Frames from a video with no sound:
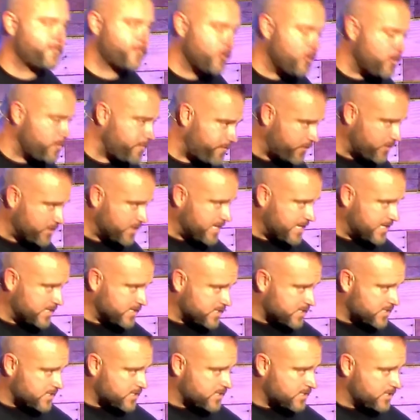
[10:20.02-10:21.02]

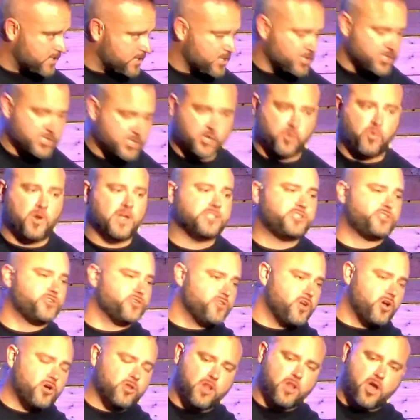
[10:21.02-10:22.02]
fruitfulness. So once
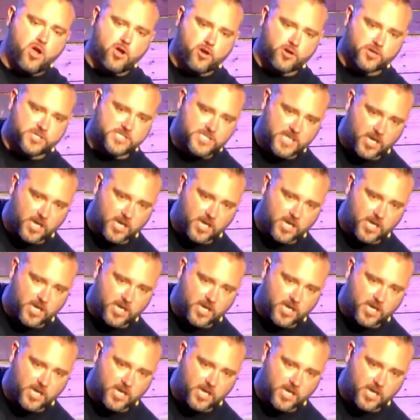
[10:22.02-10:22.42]
you're no longer